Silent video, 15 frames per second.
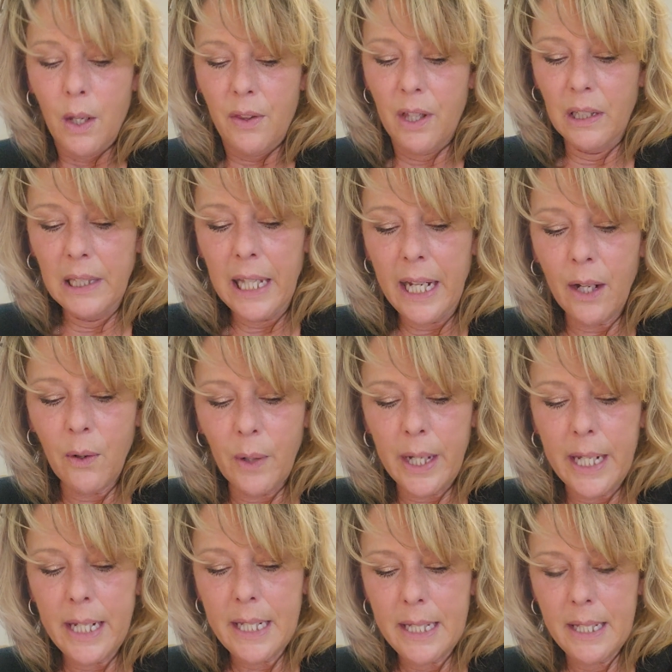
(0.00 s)
The
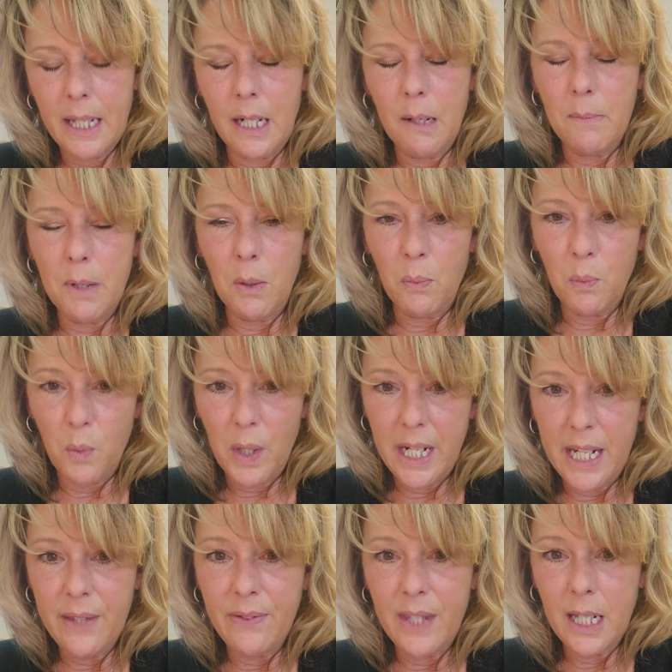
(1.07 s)
larynx, and I'm going to
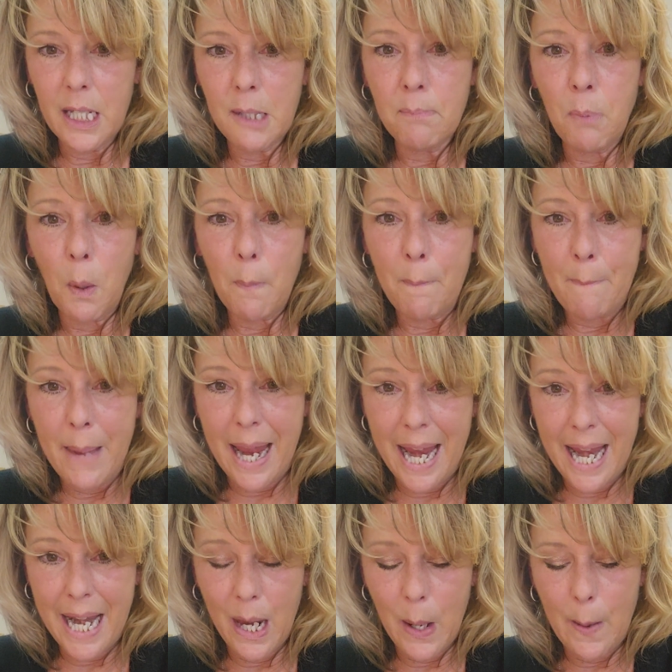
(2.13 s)
read this
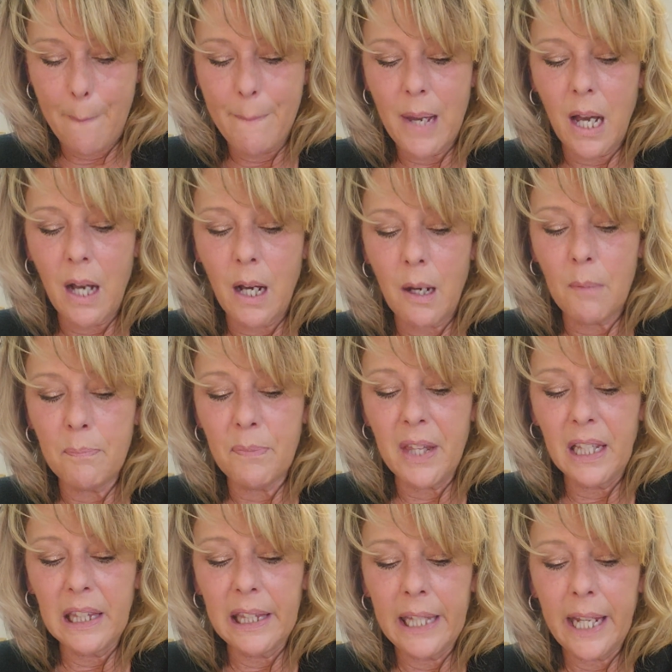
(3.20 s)
verbatim. The
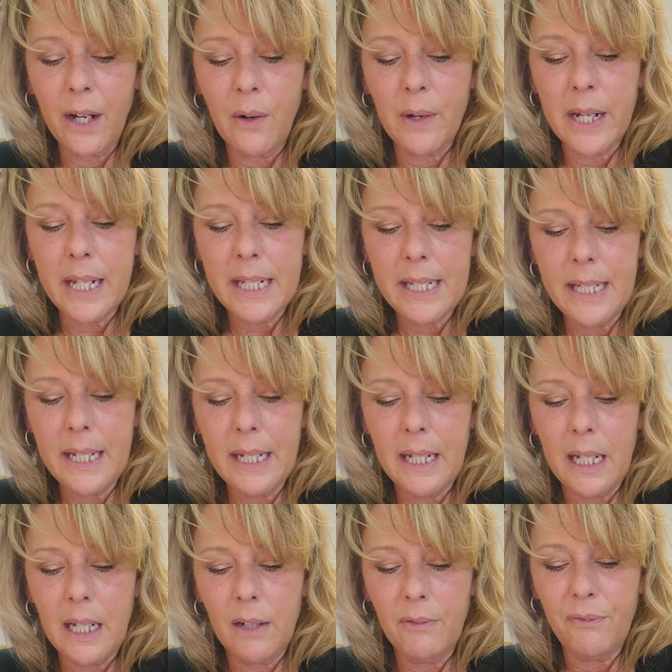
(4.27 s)
larynx in
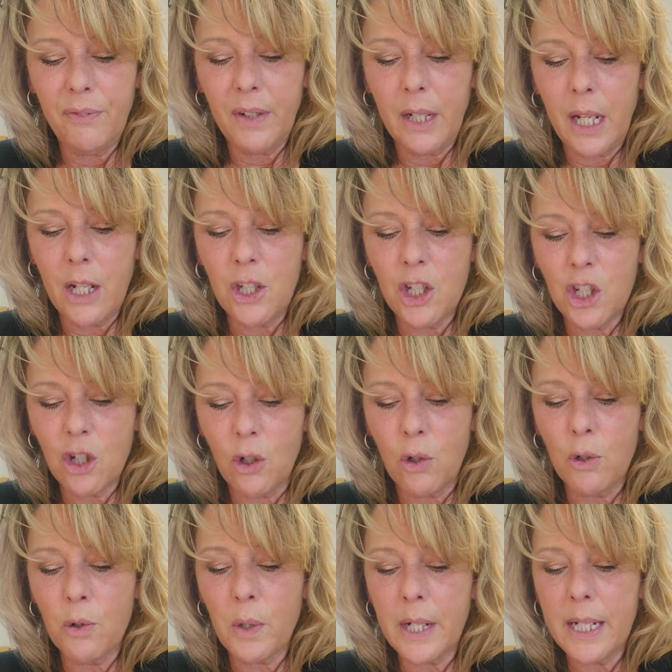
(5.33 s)
infant and
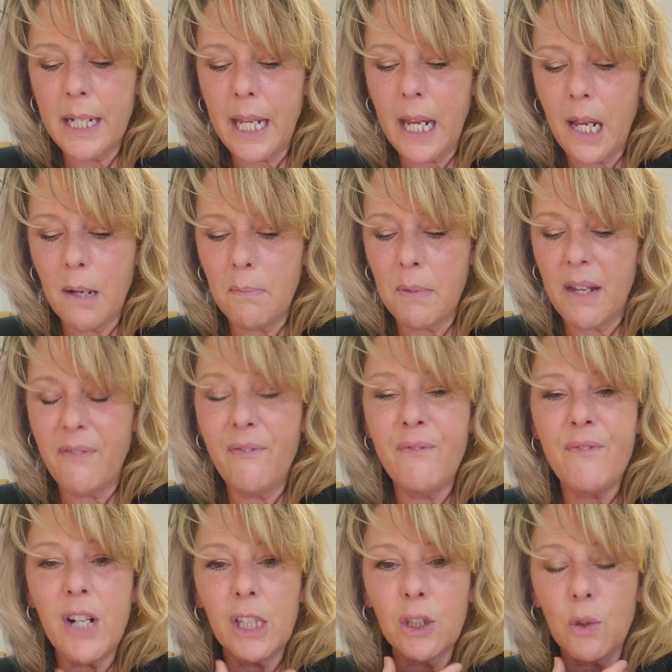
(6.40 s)
children can be
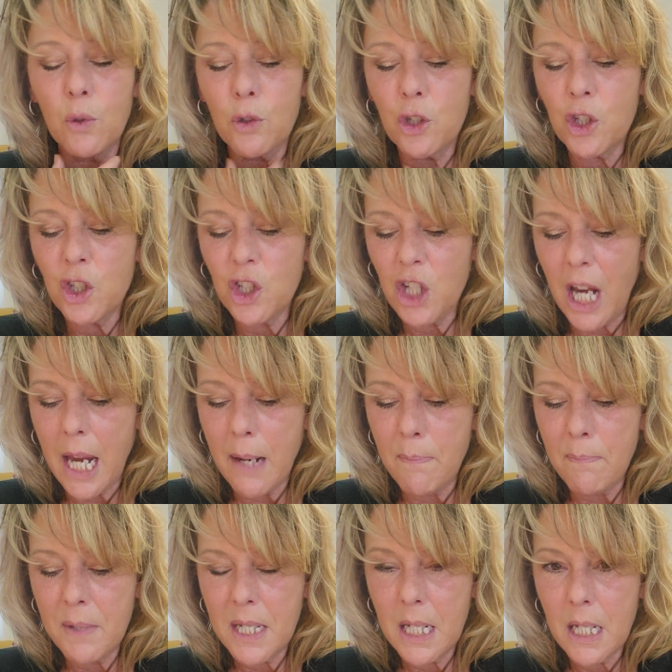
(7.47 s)

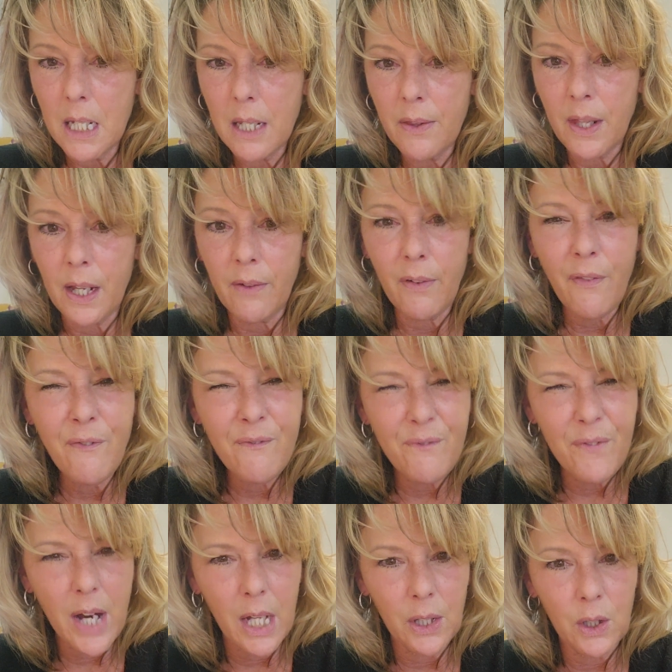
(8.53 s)
funnel-shaped. Think of a
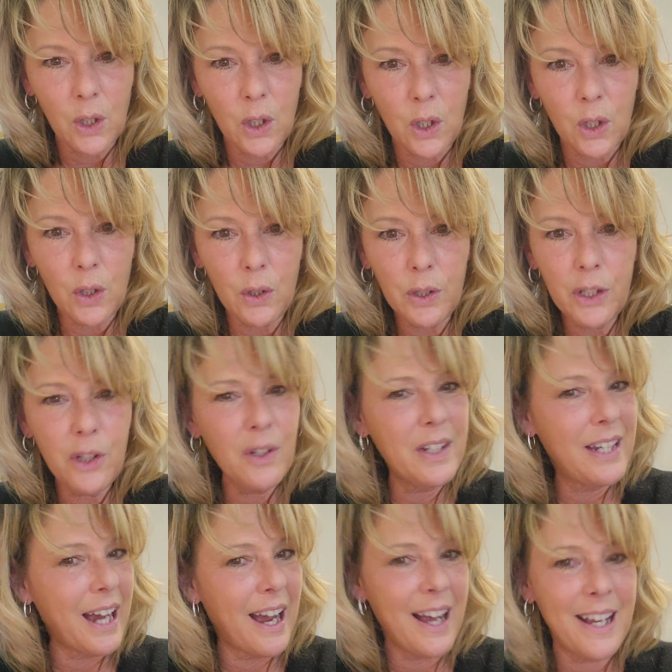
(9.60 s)
funnel. You
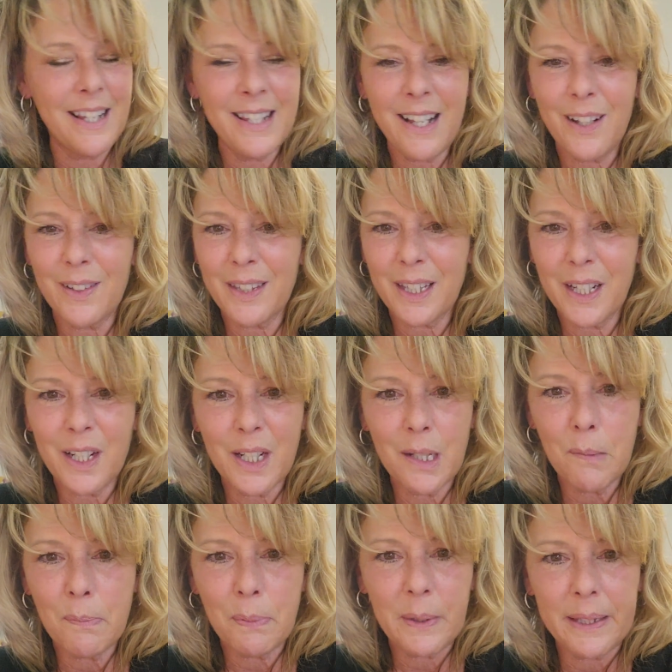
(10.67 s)
guys out there
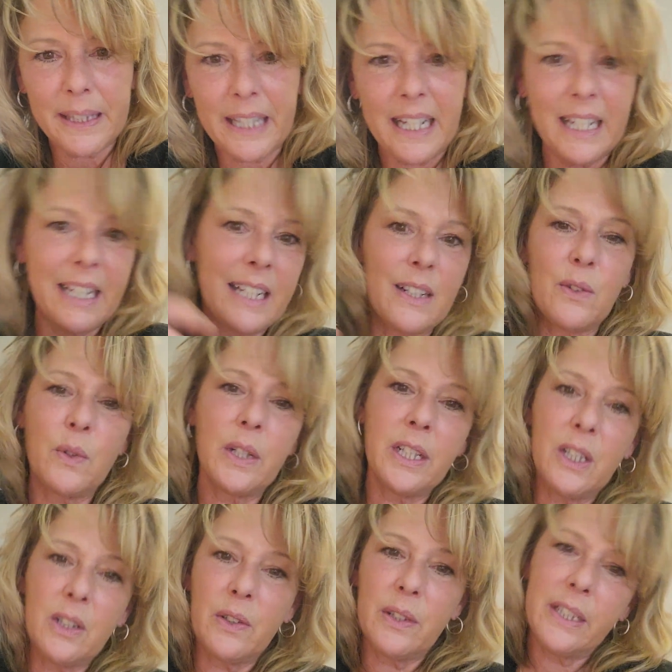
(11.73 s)
that put that
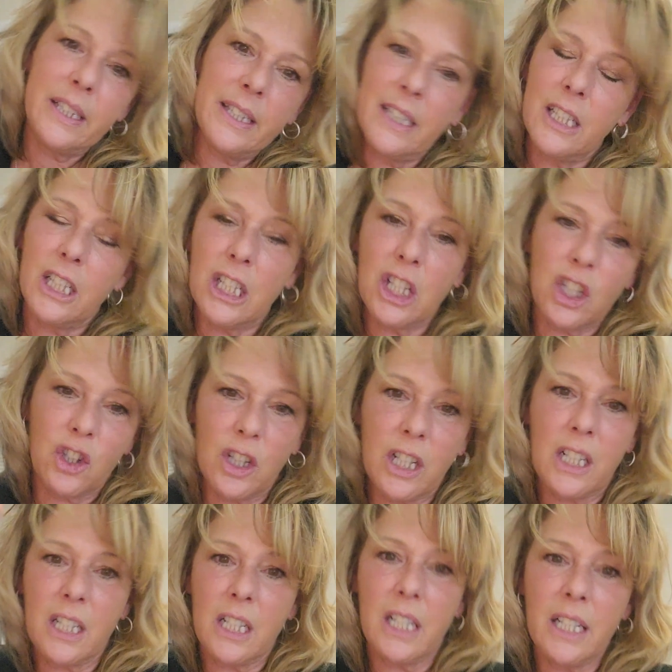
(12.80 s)
oil in the,
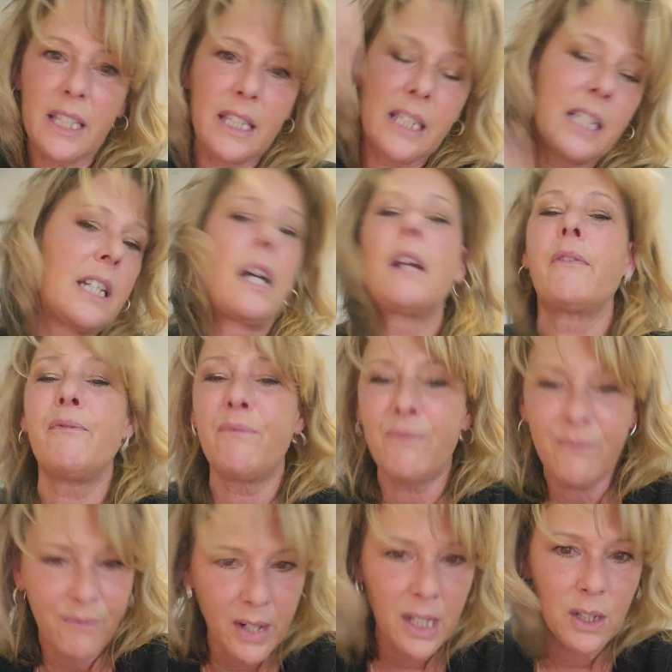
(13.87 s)
got a
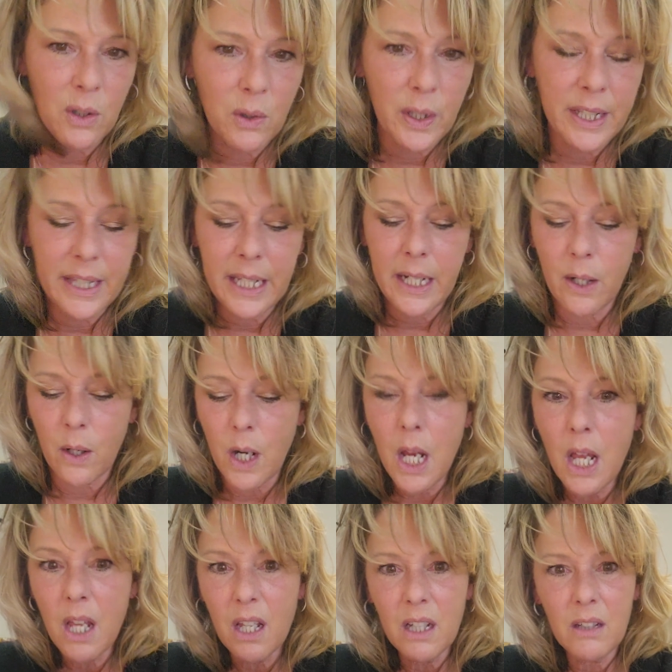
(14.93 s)
funnel in there.
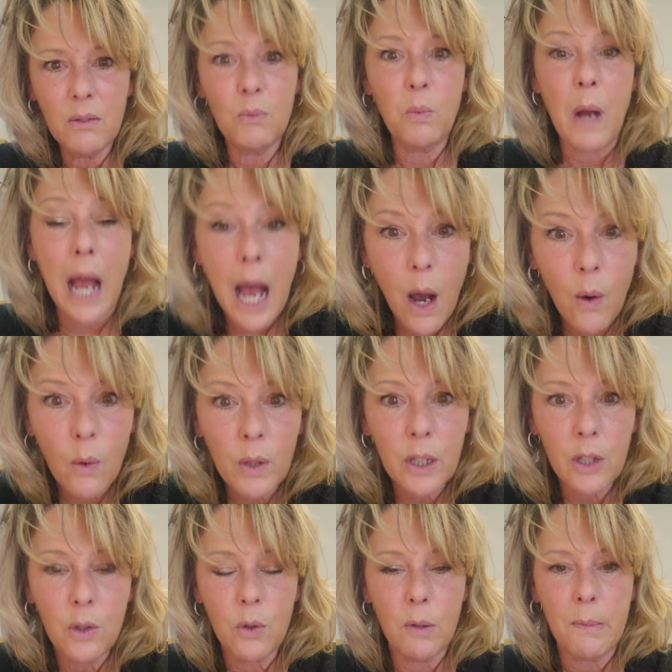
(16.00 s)
Wow,
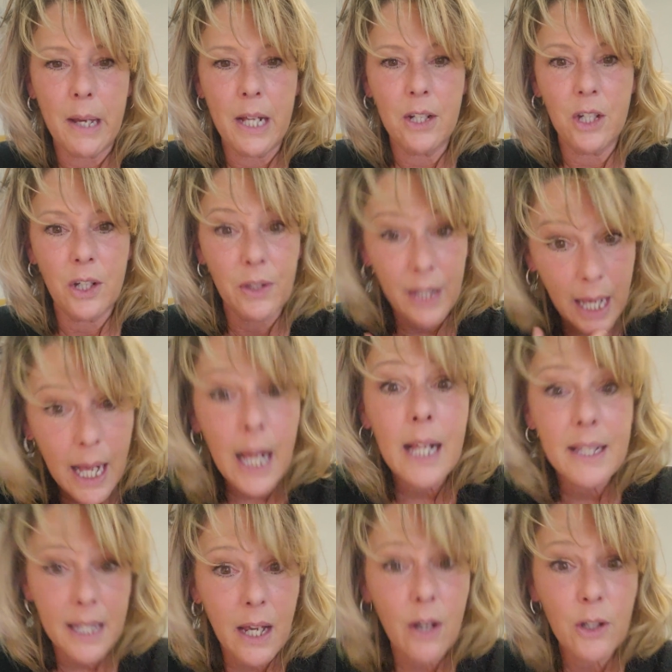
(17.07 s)
can you imagine
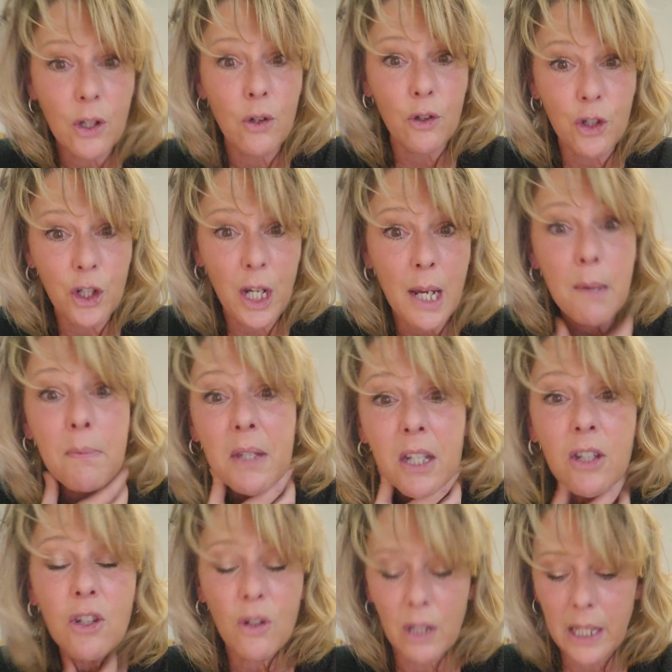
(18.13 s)
that's how you're shaped
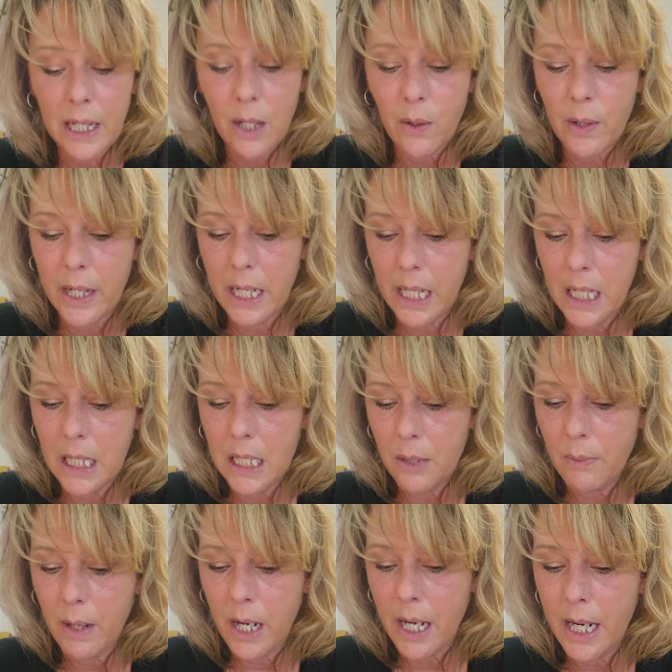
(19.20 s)
in your larynx,
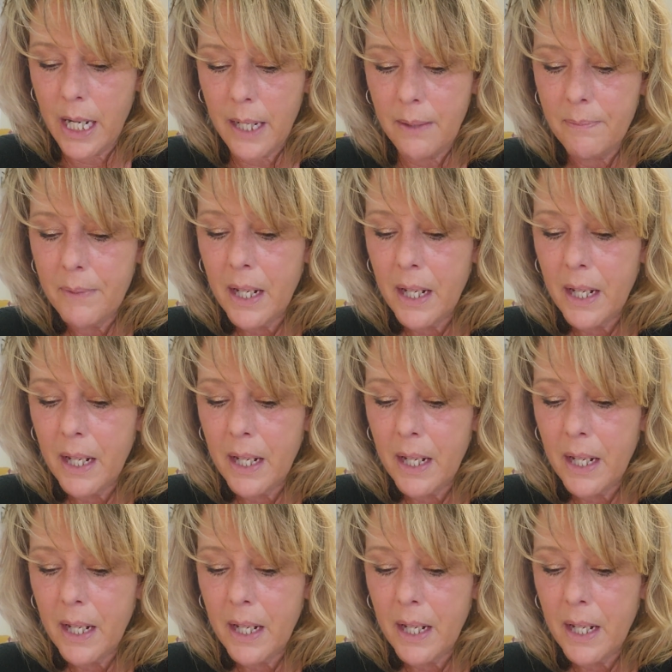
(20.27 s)
right?